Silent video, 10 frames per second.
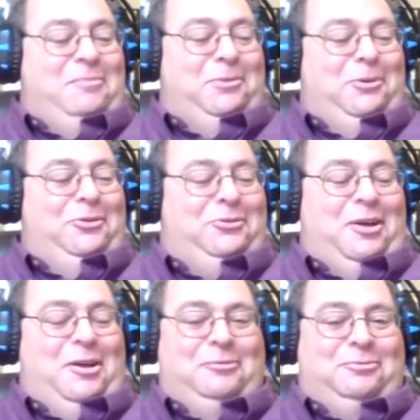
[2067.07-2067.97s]
Uh,
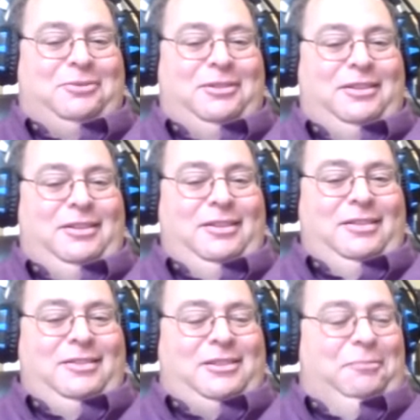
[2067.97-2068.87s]
it's one of those rules of
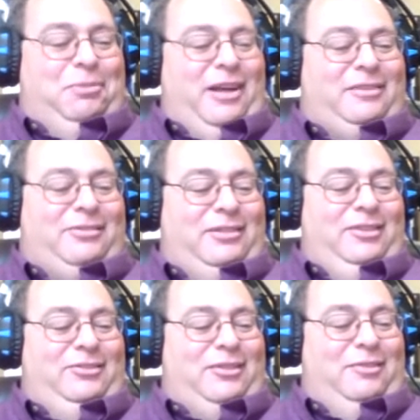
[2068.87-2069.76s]
evidence that
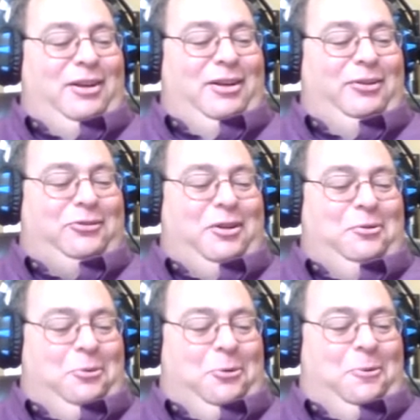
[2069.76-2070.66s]
is
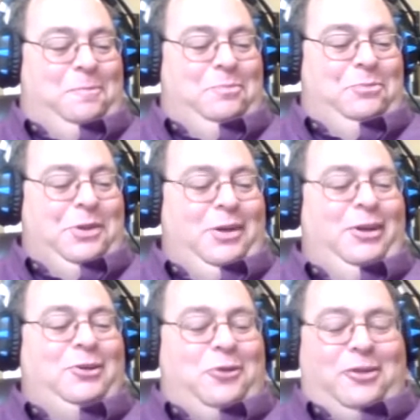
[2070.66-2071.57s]
a
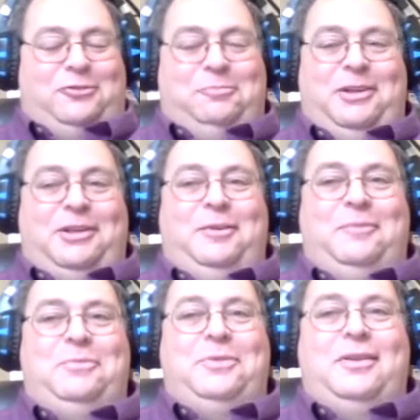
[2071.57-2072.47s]
monster.
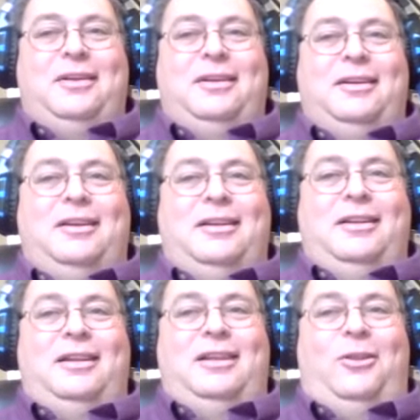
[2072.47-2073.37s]
And
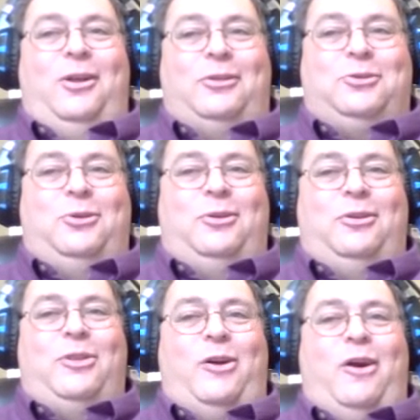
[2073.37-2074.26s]
really,
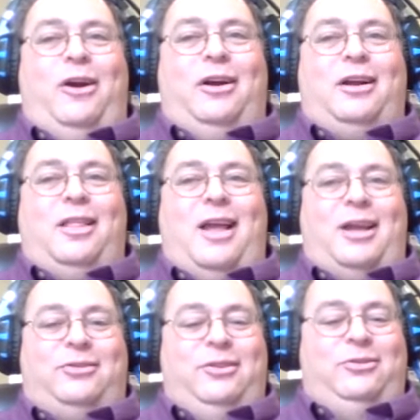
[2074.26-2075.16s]

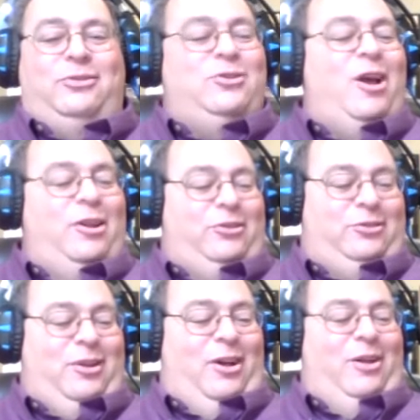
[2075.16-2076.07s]
no attorney
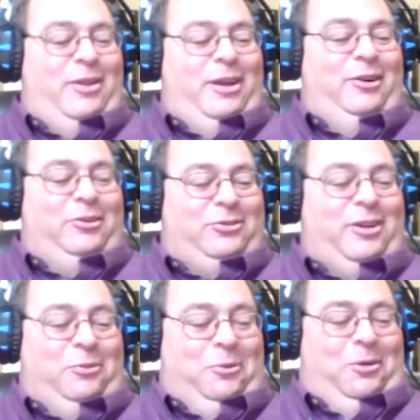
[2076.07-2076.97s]
ever
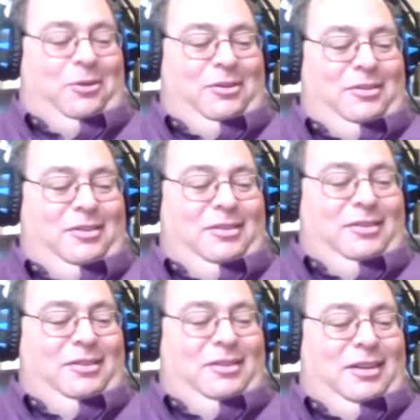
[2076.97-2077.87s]
knows it all.
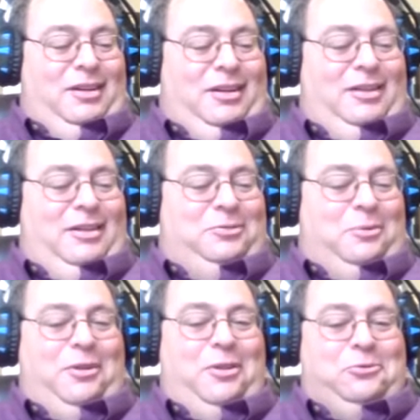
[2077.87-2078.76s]
It is a
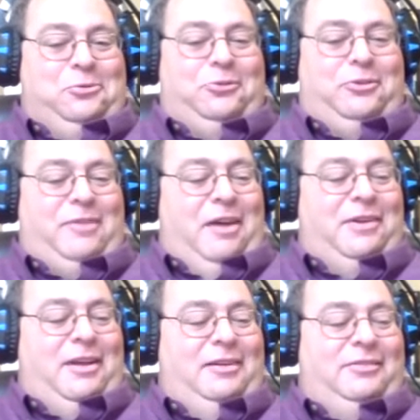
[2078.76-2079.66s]
constant
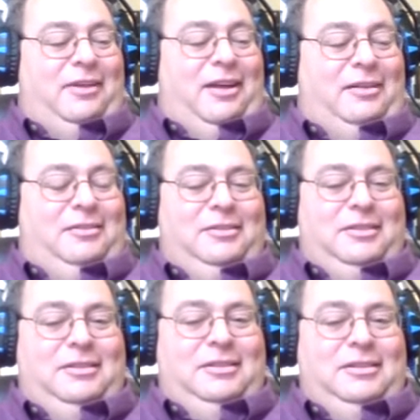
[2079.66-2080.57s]
career of, of
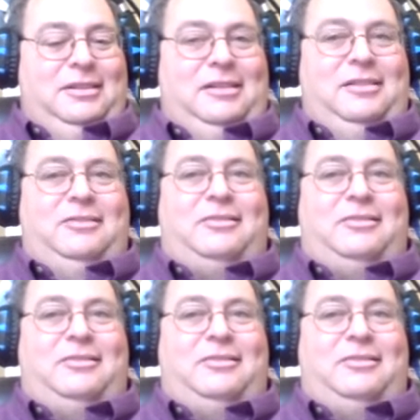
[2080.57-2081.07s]
learning